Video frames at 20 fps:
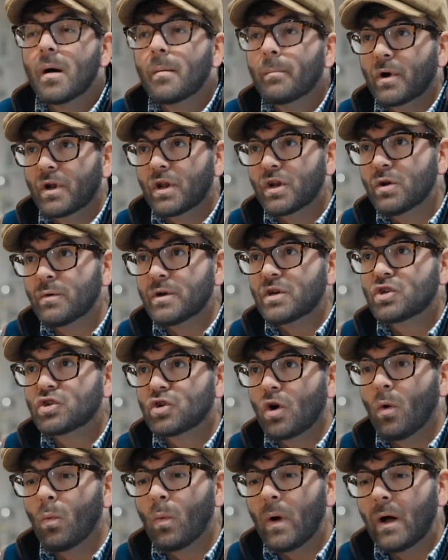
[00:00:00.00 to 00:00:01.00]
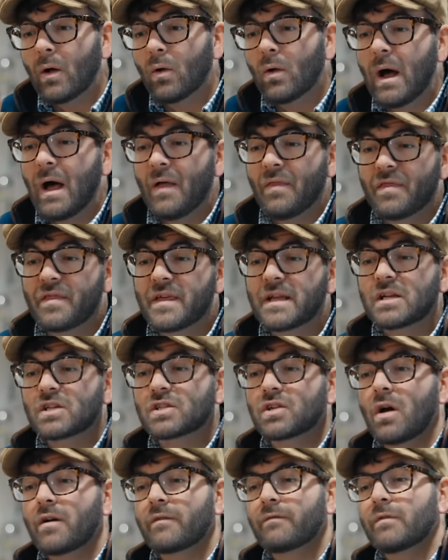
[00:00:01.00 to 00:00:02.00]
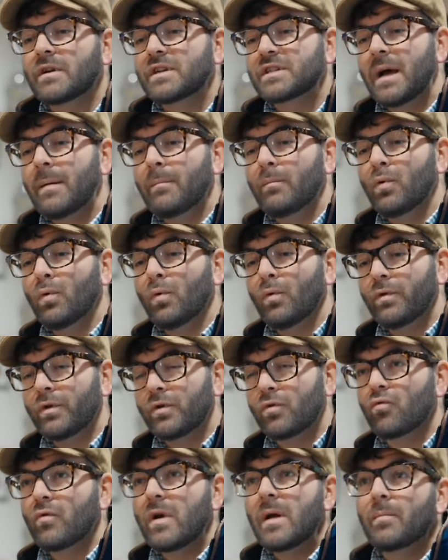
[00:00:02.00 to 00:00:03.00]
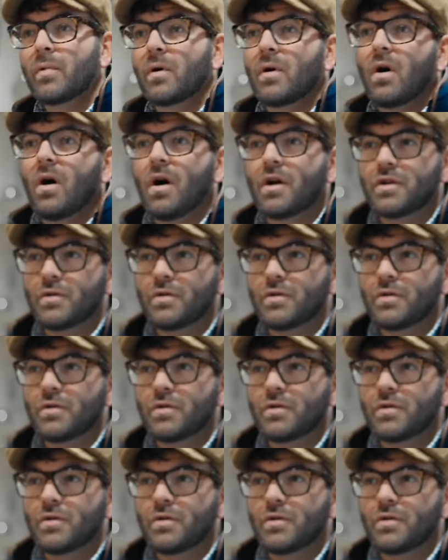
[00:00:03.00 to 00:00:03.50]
But I knew it shot well, and things like, for example, the grip, I